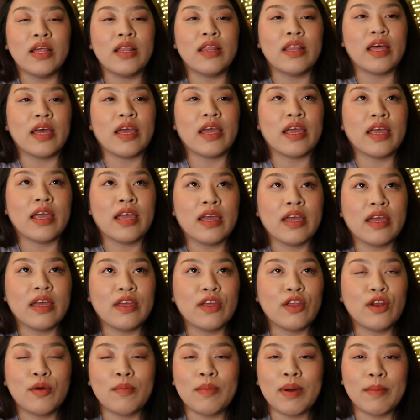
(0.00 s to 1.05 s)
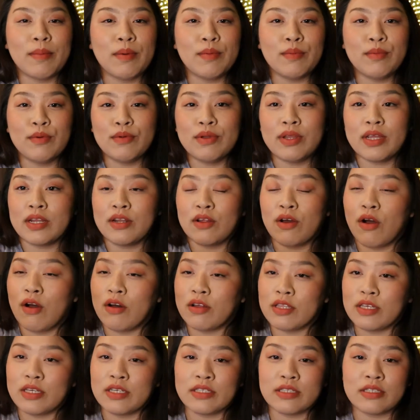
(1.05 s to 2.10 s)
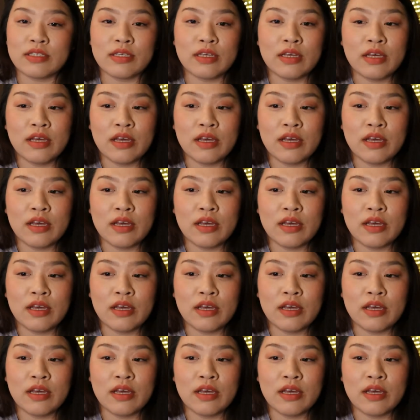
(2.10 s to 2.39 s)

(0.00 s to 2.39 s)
Like, you know, Mamamoo did all these